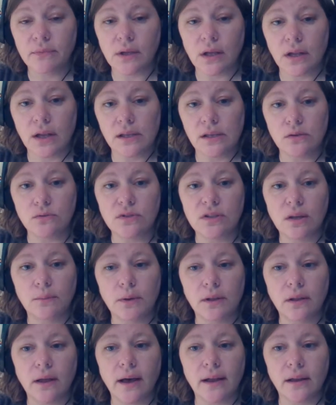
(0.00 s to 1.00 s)
and I use them
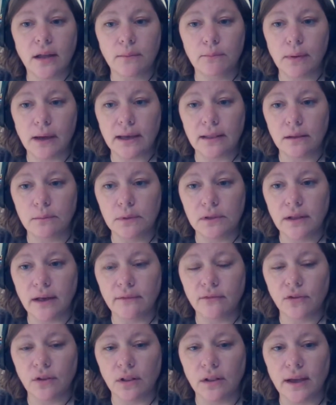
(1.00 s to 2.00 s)
a lot and I buy them a
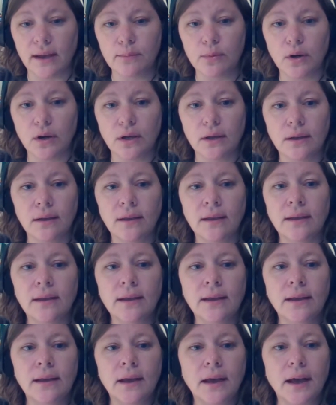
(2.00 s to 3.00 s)
lot for the library.
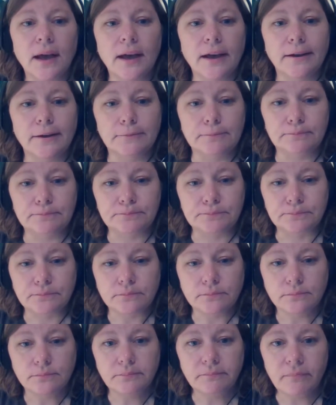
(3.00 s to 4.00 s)

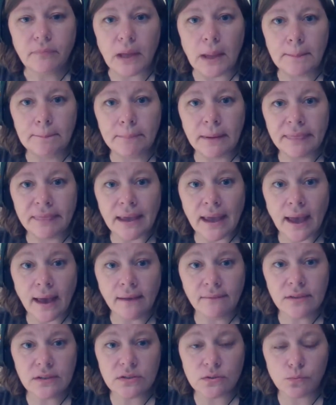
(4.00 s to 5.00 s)
But they
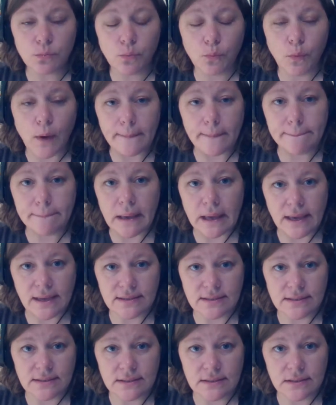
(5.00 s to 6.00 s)
have this web
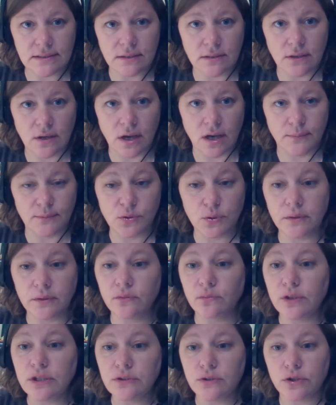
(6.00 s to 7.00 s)
based sort
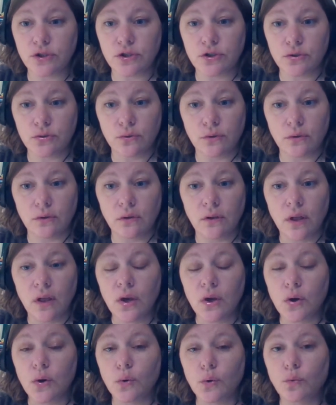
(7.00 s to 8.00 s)
of research tool,
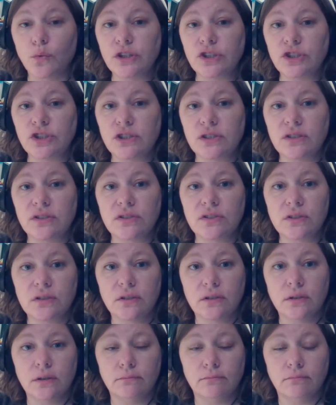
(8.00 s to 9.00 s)
which is
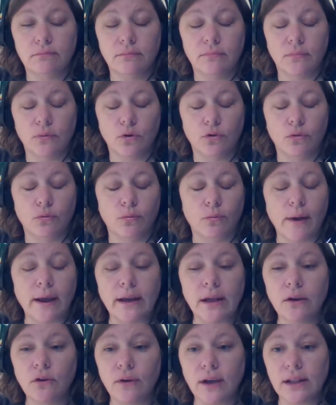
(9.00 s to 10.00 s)
great
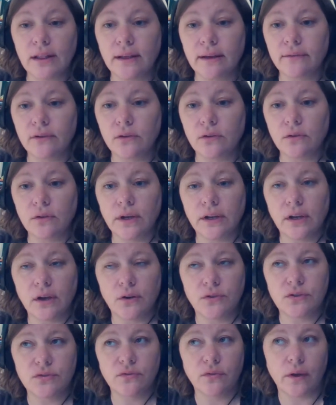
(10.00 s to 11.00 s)
at grade level. It
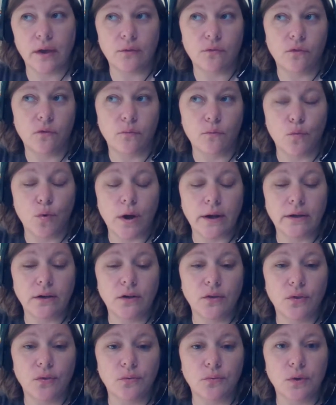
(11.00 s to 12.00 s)
goes like from 1
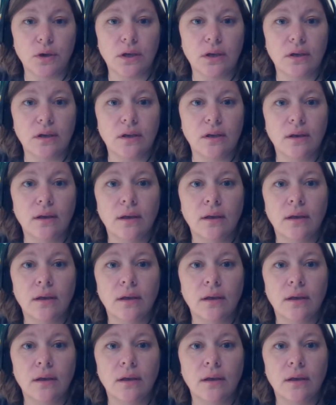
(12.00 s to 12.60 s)
to 3.